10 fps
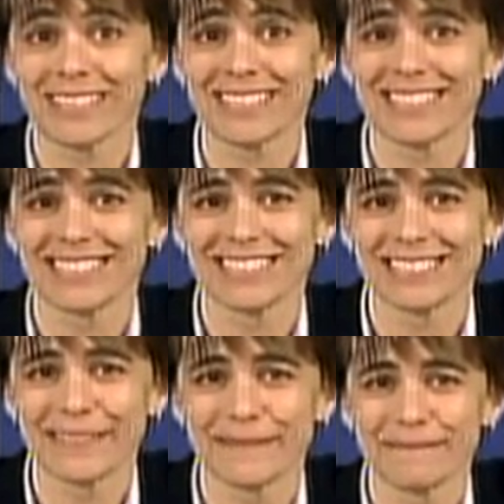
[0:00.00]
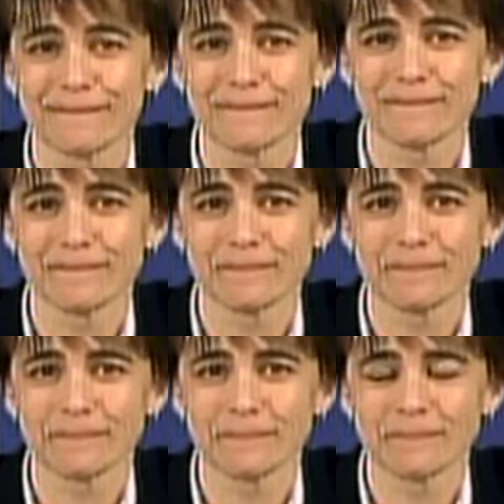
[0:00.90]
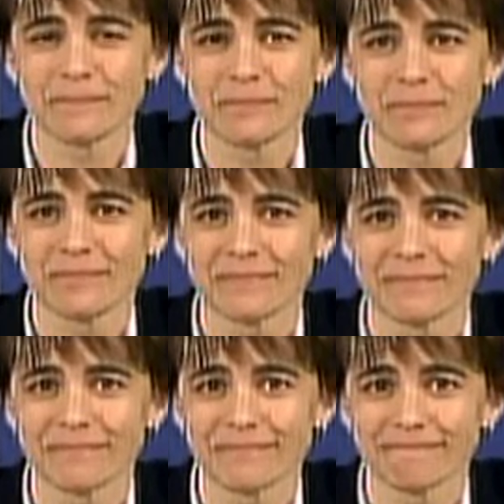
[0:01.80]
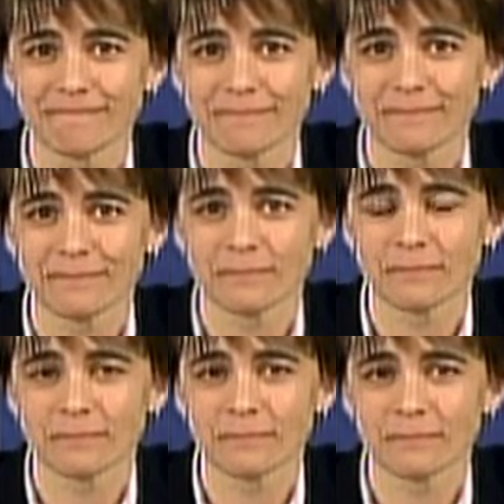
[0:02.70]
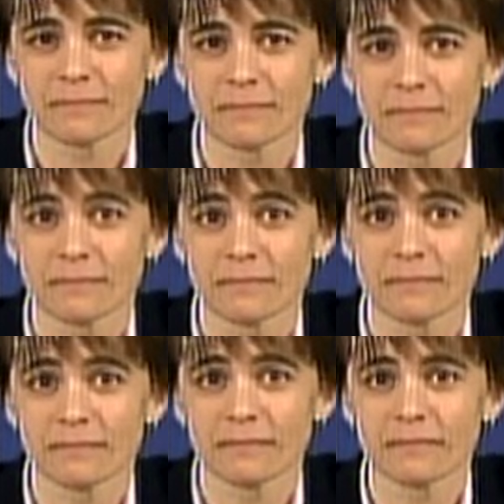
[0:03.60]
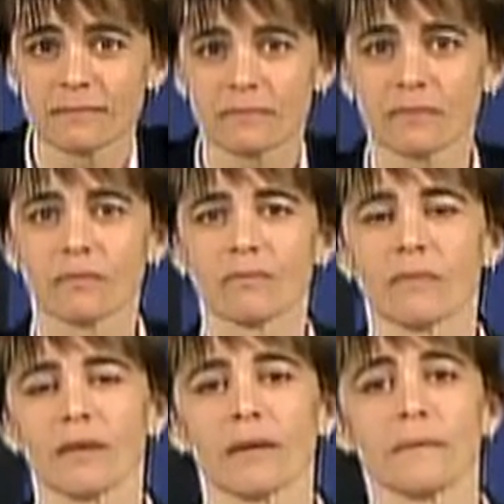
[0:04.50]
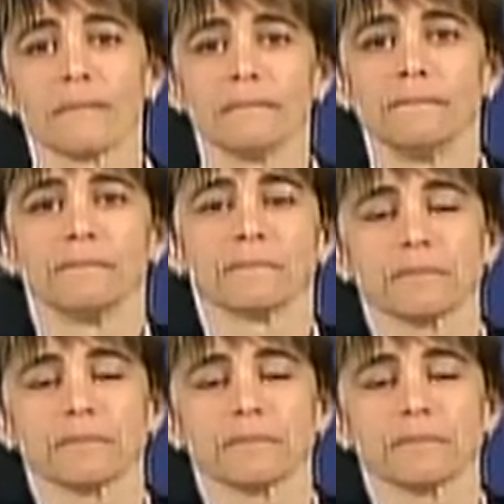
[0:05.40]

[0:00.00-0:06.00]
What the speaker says: [no speech]